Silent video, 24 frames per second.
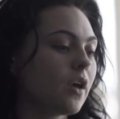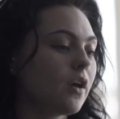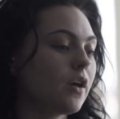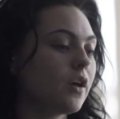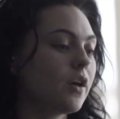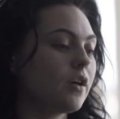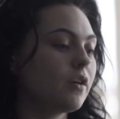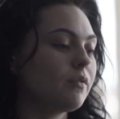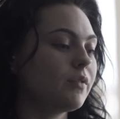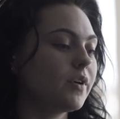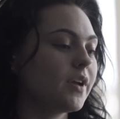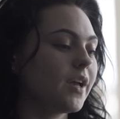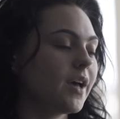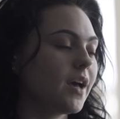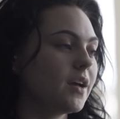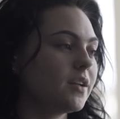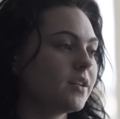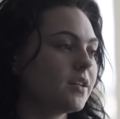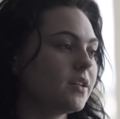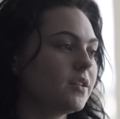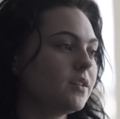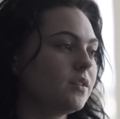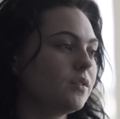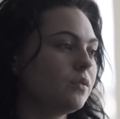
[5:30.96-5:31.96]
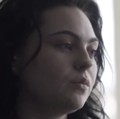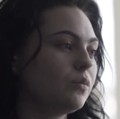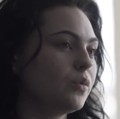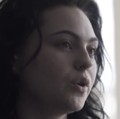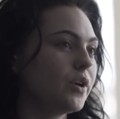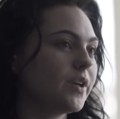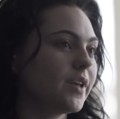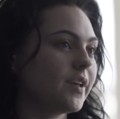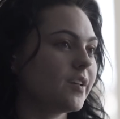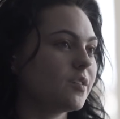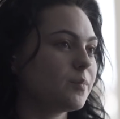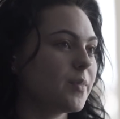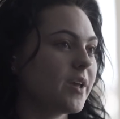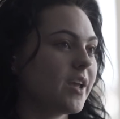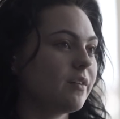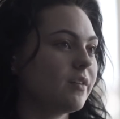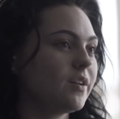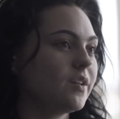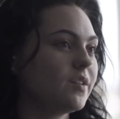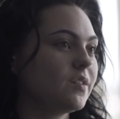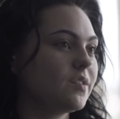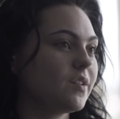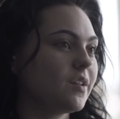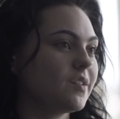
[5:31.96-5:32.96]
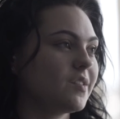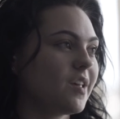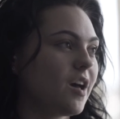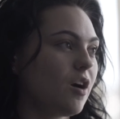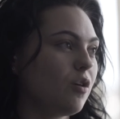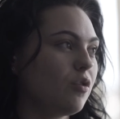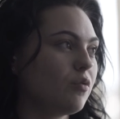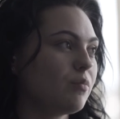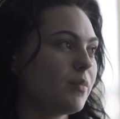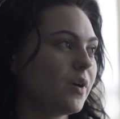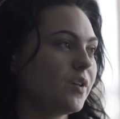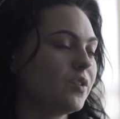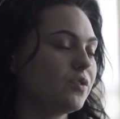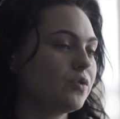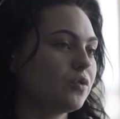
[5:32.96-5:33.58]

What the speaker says: Regarding work experience that's helped with my